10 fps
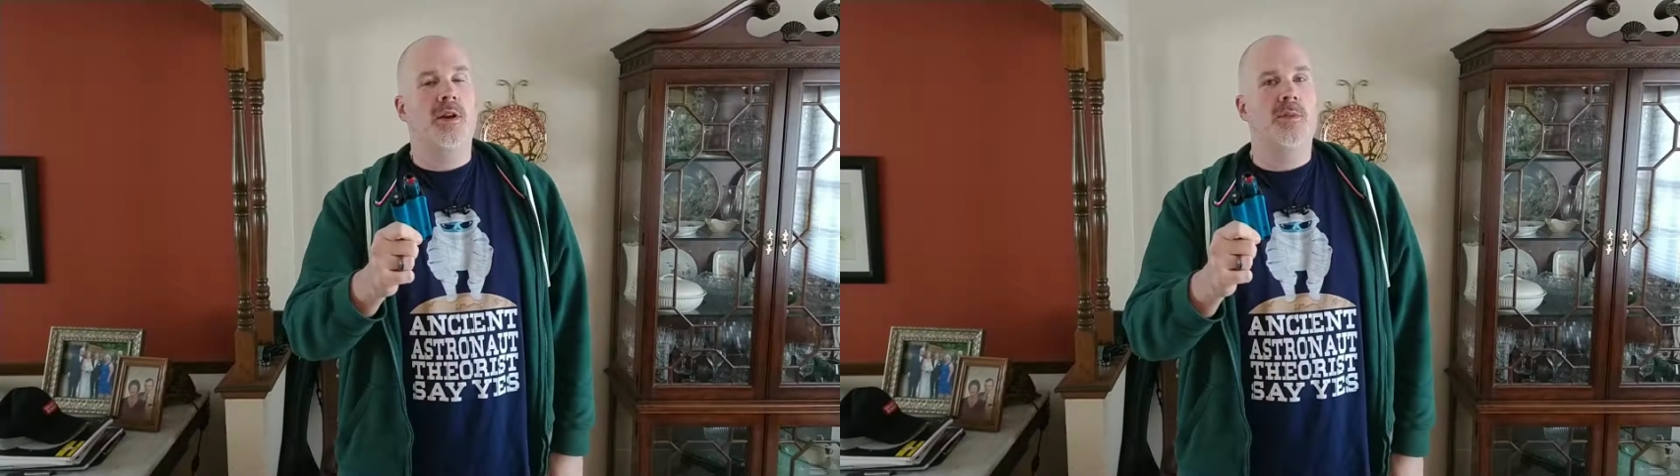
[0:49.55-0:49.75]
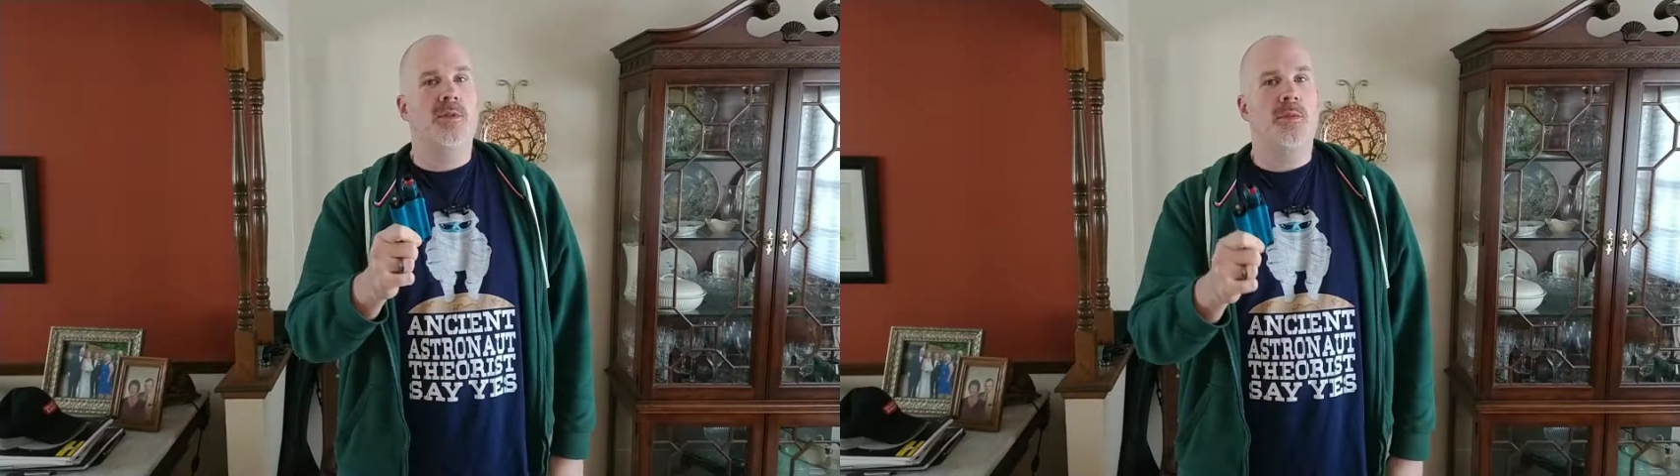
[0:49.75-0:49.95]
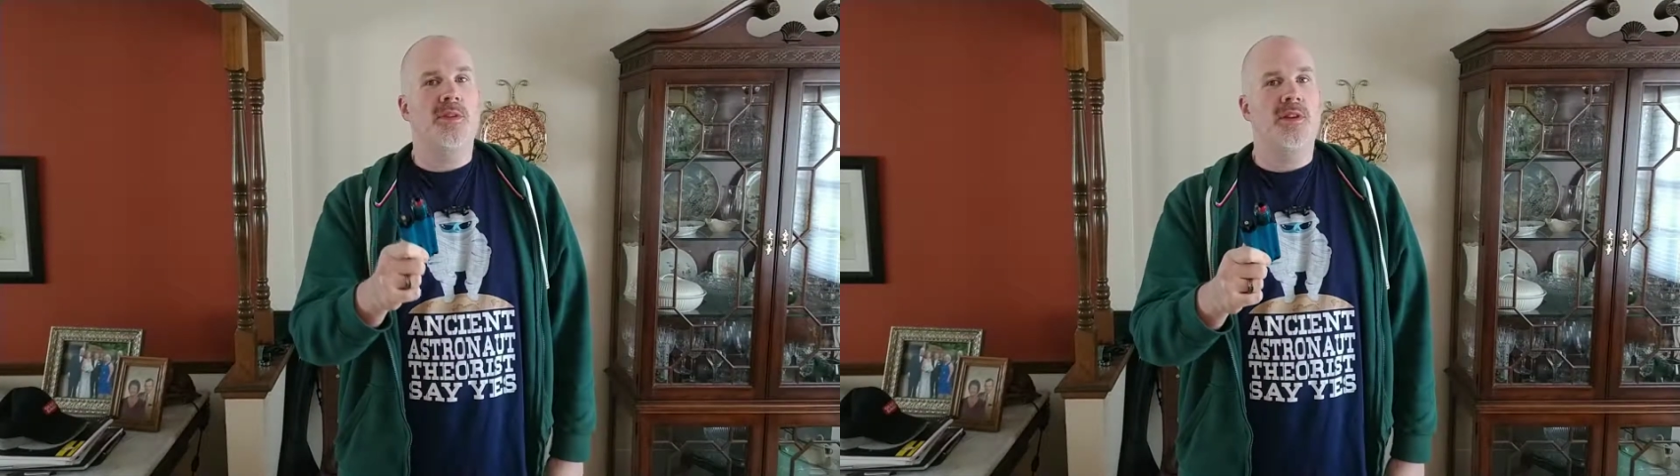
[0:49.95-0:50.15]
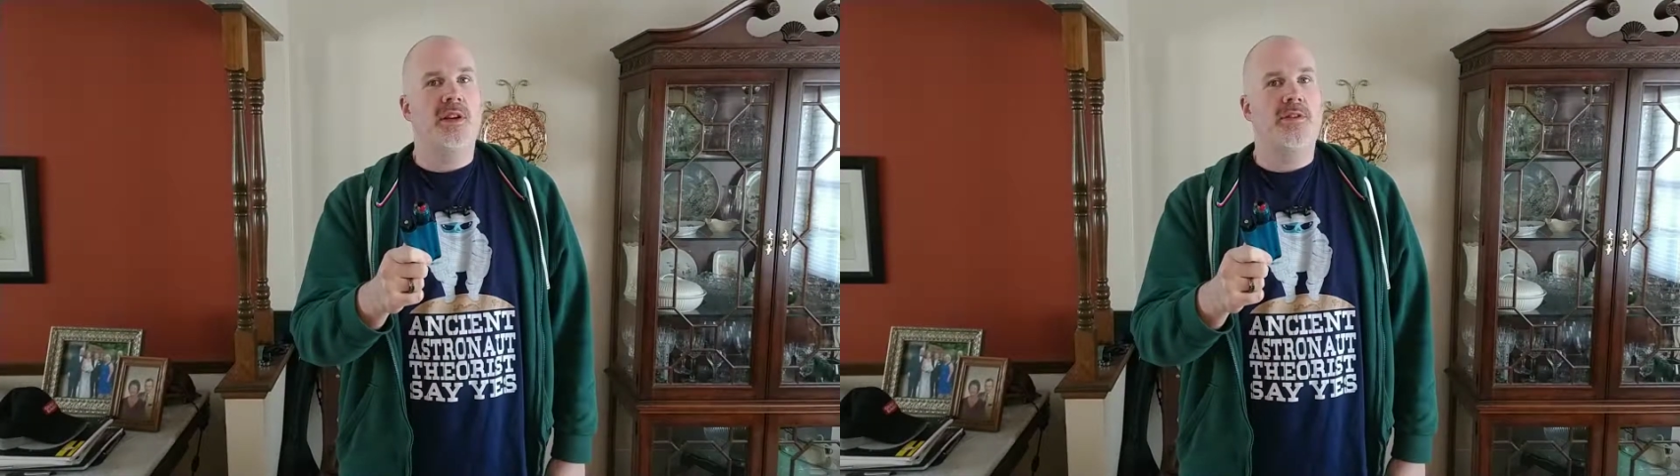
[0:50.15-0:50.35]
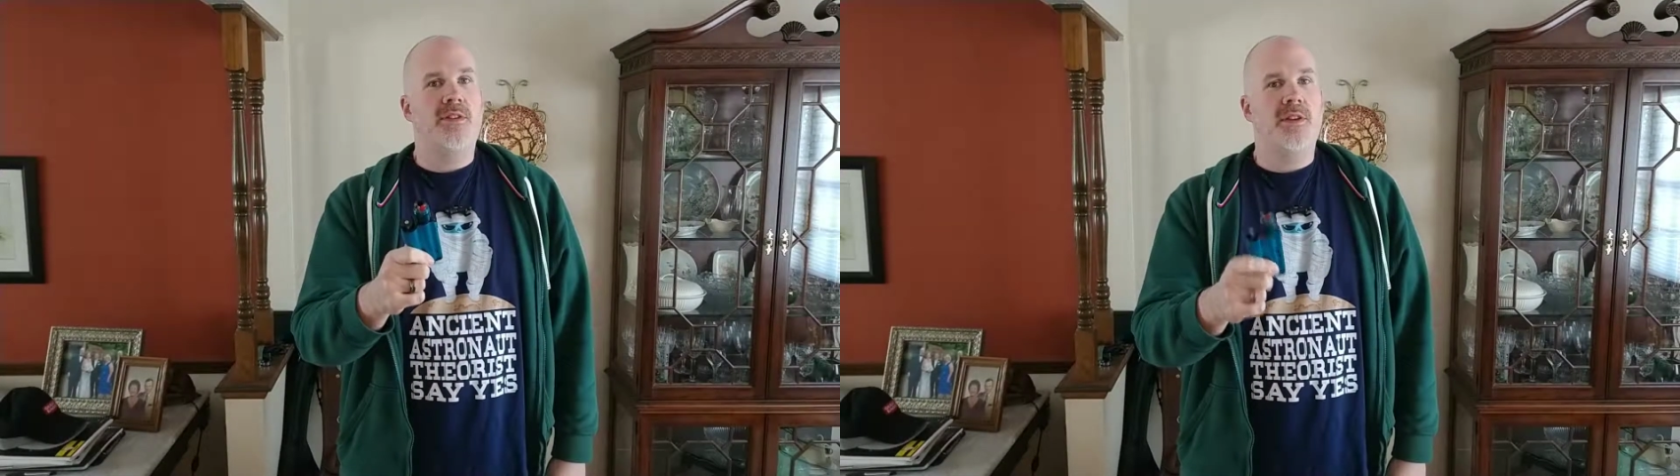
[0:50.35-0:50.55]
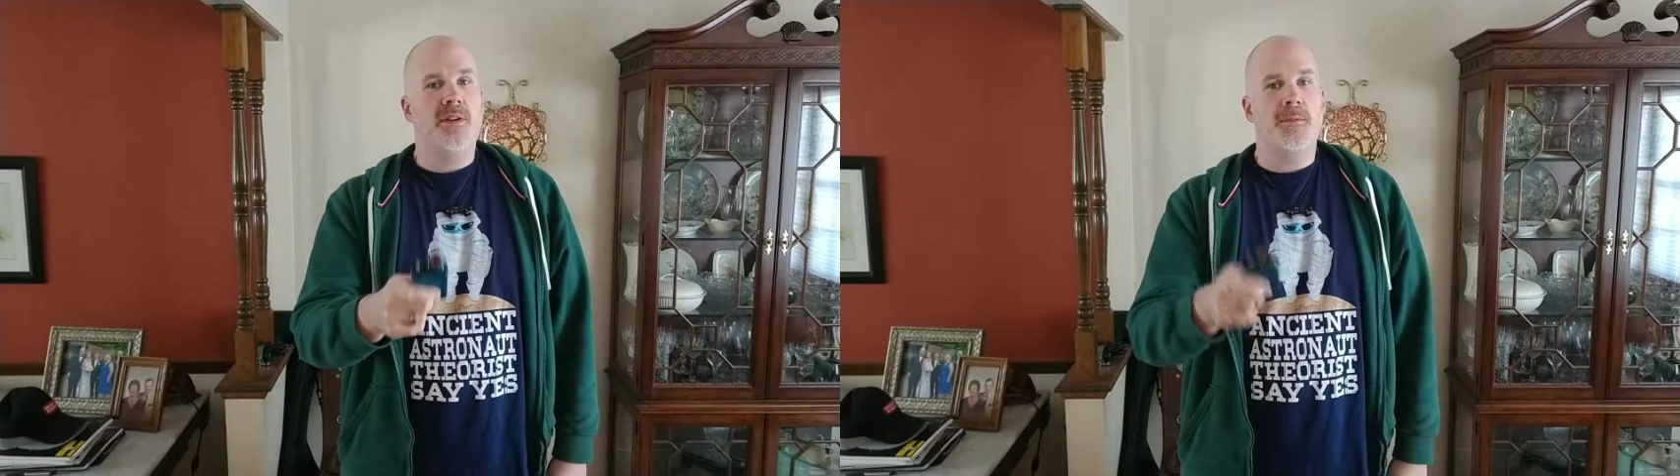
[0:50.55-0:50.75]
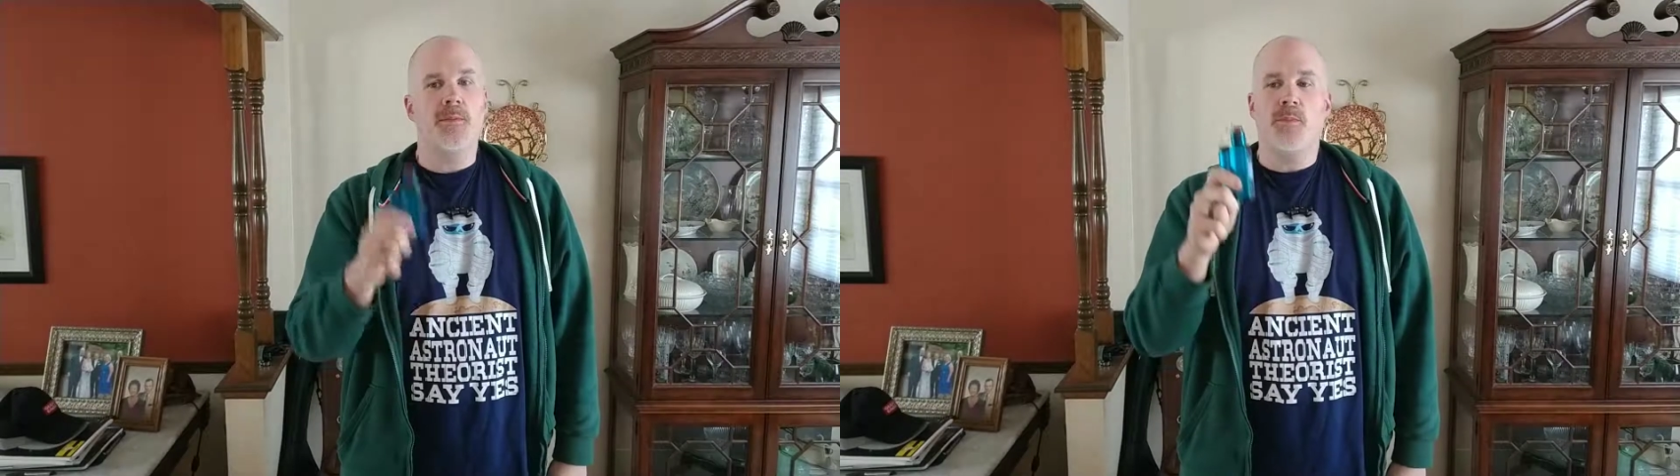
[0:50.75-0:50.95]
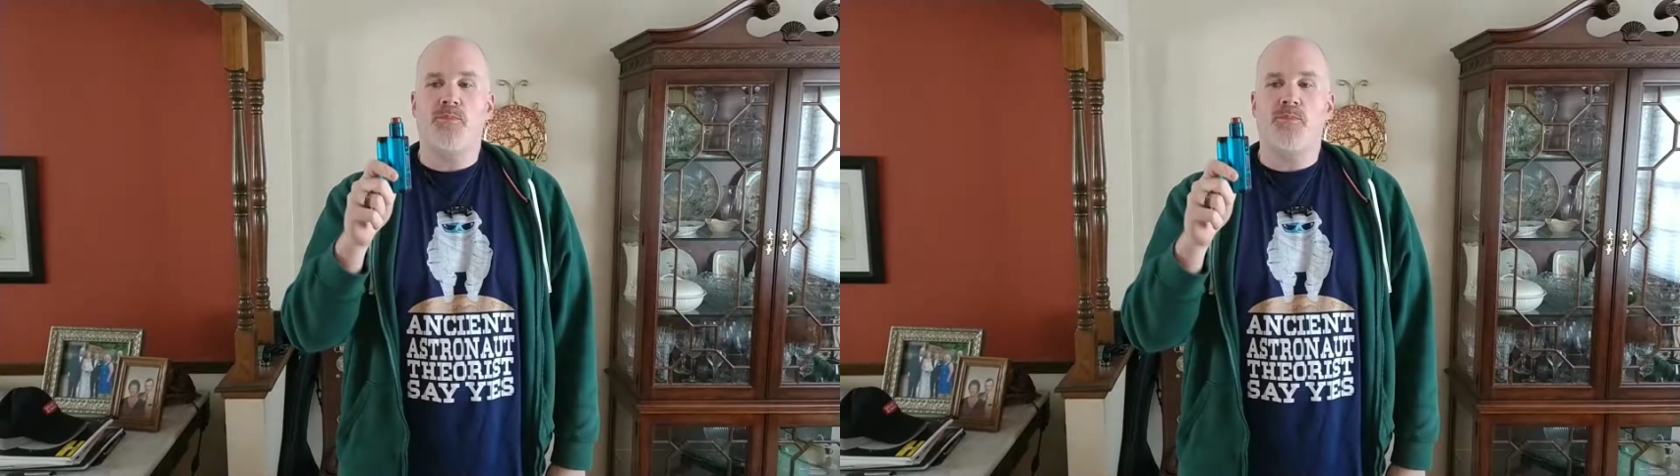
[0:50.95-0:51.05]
comes with it and everything.